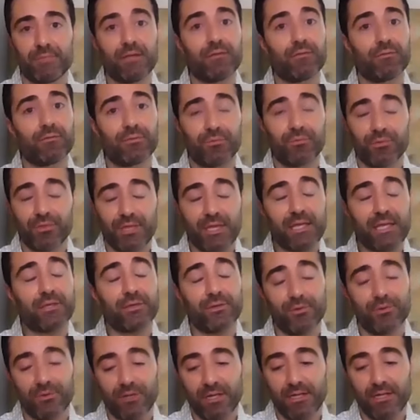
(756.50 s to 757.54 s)
Yeah, well, thank
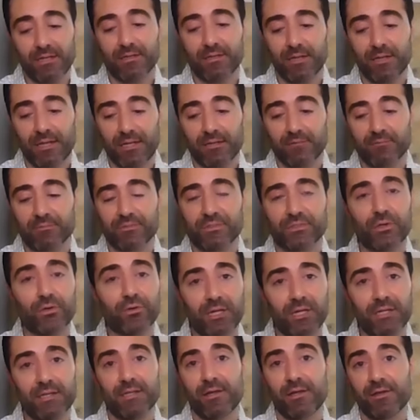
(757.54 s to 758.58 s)
you, and and I'm so
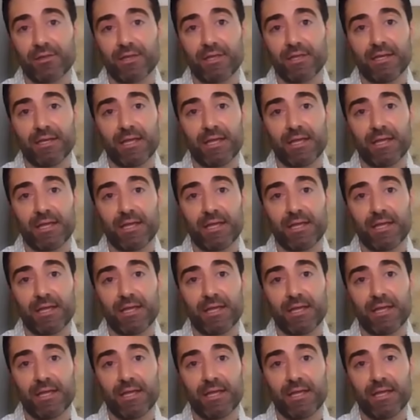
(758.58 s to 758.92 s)
glad to hear that.